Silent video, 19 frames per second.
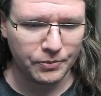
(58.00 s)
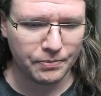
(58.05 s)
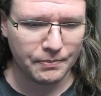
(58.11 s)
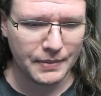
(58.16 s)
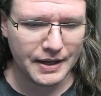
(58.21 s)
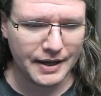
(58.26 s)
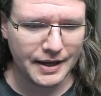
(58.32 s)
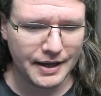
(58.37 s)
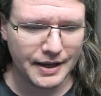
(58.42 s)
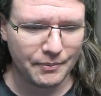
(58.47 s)

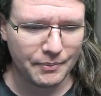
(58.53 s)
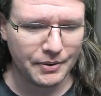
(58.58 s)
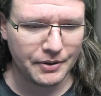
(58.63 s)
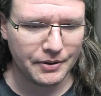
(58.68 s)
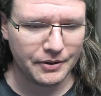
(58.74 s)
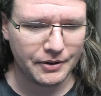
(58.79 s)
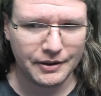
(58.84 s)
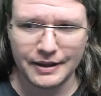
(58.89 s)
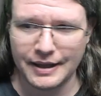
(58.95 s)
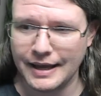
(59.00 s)
map
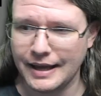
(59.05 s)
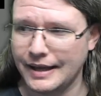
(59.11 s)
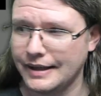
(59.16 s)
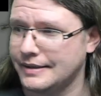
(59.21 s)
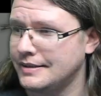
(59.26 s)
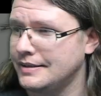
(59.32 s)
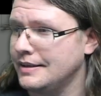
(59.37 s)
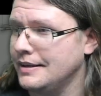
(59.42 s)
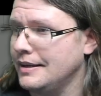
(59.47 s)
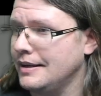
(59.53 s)

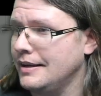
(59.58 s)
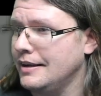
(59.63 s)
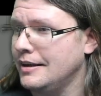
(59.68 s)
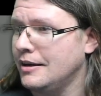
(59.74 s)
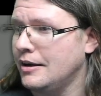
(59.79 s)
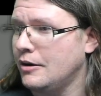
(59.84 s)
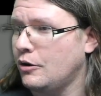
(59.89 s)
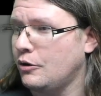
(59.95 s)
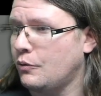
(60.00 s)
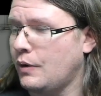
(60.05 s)
that
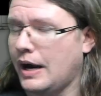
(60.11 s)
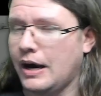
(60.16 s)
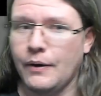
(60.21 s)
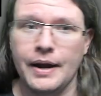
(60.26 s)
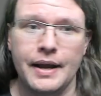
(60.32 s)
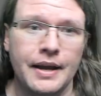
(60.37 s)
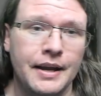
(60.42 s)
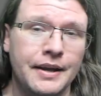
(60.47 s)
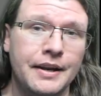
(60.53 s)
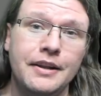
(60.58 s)

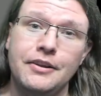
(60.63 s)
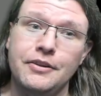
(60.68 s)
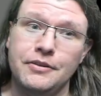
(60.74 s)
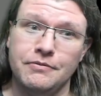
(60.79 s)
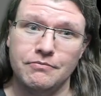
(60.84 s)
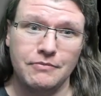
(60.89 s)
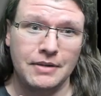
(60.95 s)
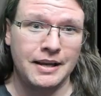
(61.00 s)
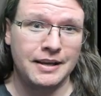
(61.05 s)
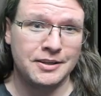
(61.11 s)
WoWhead
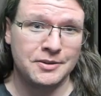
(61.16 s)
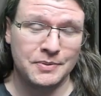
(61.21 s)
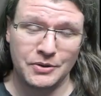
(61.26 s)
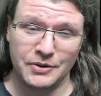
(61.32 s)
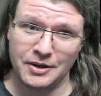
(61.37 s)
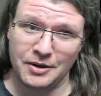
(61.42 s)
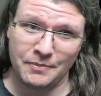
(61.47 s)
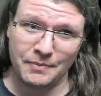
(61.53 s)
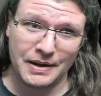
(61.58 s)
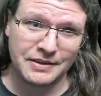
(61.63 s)
has been doing an
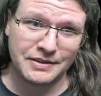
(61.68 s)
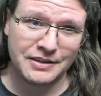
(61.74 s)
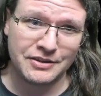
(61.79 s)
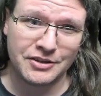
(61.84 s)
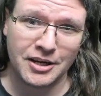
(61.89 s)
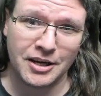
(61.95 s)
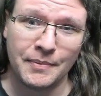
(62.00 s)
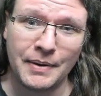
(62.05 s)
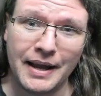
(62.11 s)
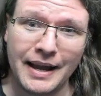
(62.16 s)
amazing
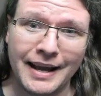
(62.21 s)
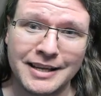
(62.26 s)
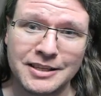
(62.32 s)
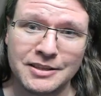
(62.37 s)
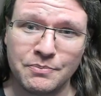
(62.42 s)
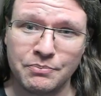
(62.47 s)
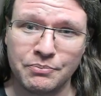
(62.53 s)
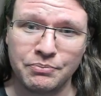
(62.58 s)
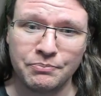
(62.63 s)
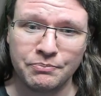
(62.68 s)
job, has
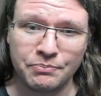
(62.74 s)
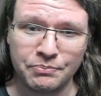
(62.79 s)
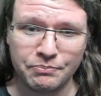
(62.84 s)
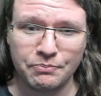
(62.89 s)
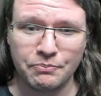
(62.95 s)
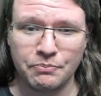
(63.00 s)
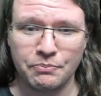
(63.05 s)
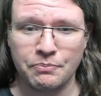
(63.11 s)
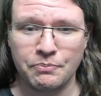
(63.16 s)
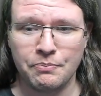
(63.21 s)

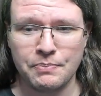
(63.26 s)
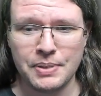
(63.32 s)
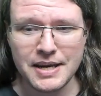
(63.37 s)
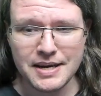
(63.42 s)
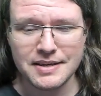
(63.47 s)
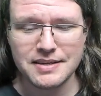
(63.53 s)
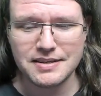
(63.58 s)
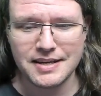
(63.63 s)
pieced